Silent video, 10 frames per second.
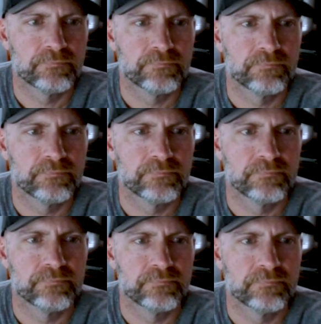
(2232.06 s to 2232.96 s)

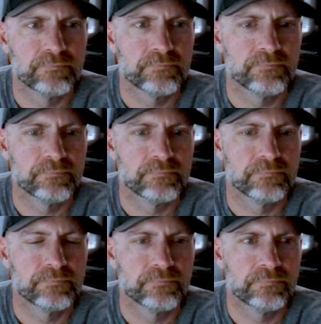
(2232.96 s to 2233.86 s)

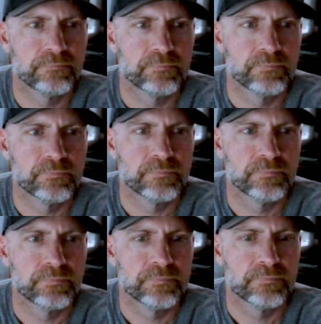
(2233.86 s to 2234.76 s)

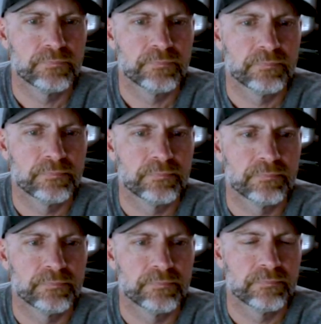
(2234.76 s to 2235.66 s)

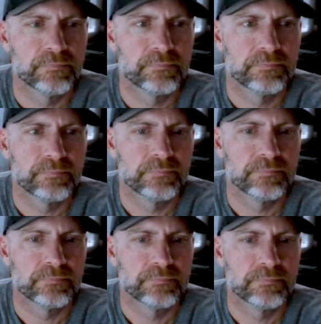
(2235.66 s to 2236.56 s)

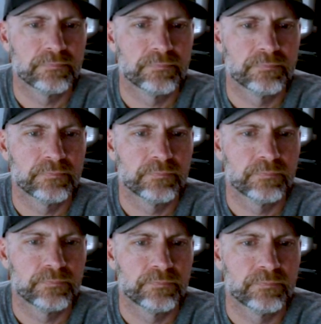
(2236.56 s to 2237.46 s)

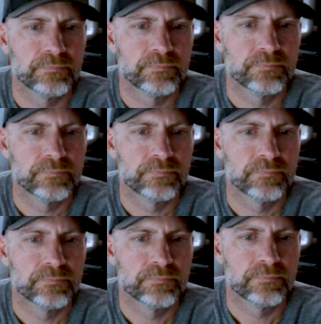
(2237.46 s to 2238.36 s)

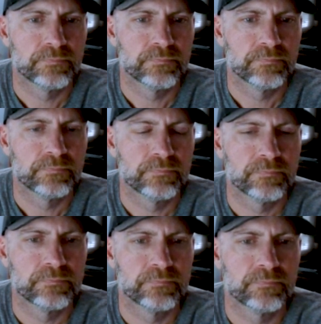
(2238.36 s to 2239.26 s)

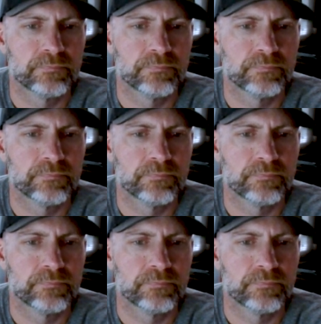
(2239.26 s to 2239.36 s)
This person isn't speaking.